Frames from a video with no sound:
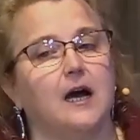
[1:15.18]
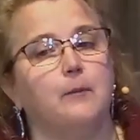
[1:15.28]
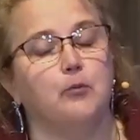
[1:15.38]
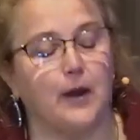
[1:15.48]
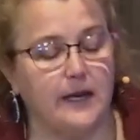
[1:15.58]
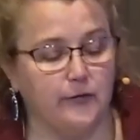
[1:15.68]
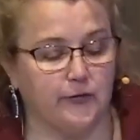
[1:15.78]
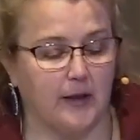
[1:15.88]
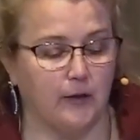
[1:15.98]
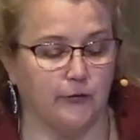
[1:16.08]
brain
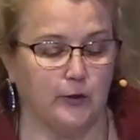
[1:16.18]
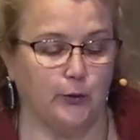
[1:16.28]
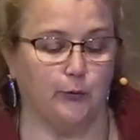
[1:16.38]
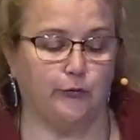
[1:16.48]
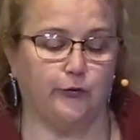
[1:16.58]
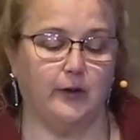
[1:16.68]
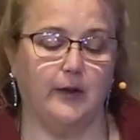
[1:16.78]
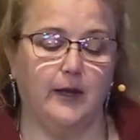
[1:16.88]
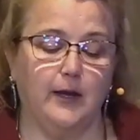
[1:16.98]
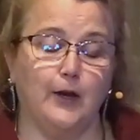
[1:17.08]
cells loose
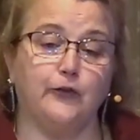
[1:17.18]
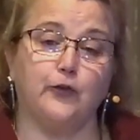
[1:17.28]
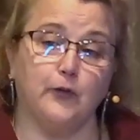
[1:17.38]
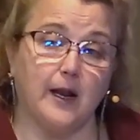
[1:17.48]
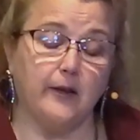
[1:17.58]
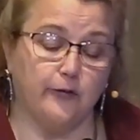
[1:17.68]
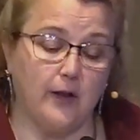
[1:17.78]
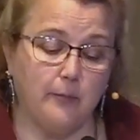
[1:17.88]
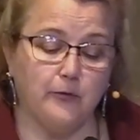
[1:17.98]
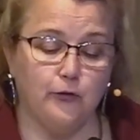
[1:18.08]
so that I
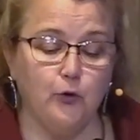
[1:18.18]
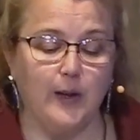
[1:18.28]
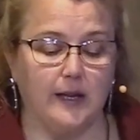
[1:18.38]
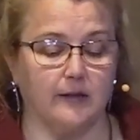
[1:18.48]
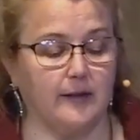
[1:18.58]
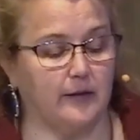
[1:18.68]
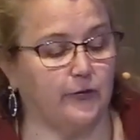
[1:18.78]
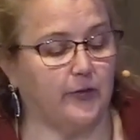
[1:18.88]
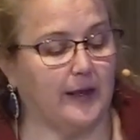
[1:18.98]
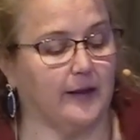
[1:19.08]
stopped doing
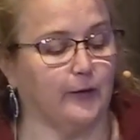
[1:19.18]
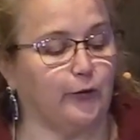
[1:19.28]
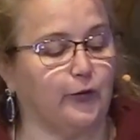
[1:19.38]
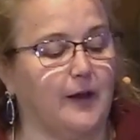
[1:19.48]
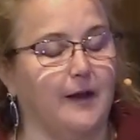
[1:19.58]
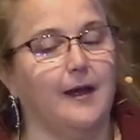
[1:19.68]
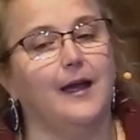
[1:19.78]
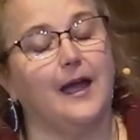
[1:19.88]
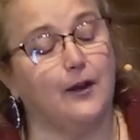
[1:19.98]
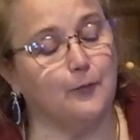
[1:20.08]
these things
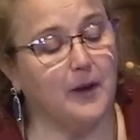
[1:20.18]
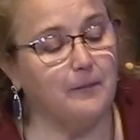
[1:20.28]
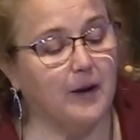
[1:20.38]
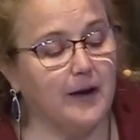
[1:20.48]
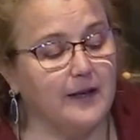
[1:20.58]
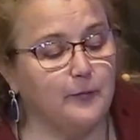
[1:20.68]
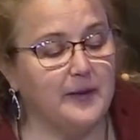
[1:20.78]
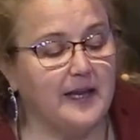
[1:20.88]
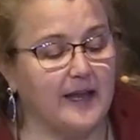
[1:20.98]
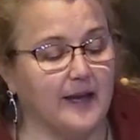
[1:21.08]
and my mind
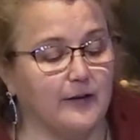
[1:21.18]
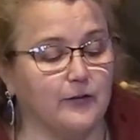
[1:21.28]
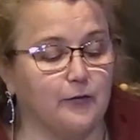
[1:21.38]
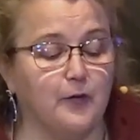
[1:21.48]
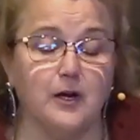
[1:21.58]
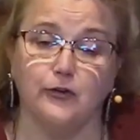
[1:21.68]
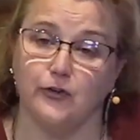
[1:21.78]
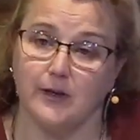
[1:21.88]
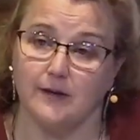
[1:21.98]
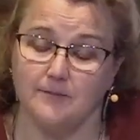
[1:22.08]
began to
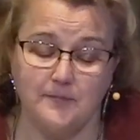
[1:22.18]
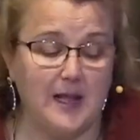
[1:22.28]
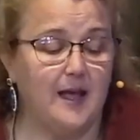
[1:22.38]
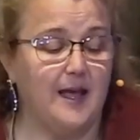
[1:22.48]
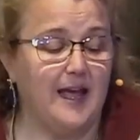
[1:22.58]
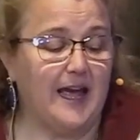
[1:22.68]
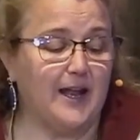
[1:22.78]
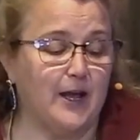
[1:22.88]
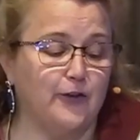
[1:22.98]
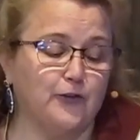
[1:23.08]
function.
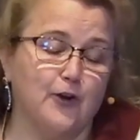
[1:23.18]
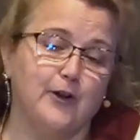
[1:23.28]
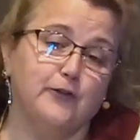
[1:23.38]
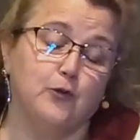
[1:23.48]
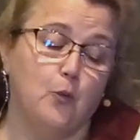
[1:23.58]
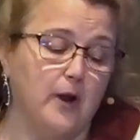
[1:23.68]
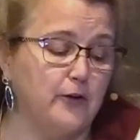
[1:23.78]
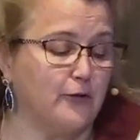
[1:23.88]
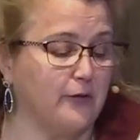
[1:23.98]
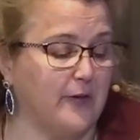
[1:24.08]
And I started to
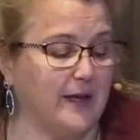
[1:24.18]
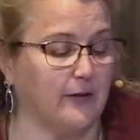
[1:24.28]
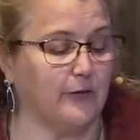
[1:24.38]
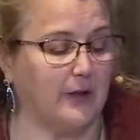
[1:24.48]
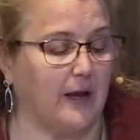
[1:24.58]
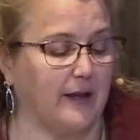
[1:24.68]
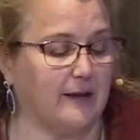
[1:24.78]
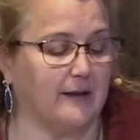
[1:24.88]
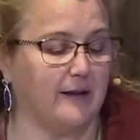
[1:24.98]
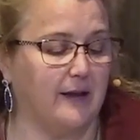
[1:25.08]
wonder things like,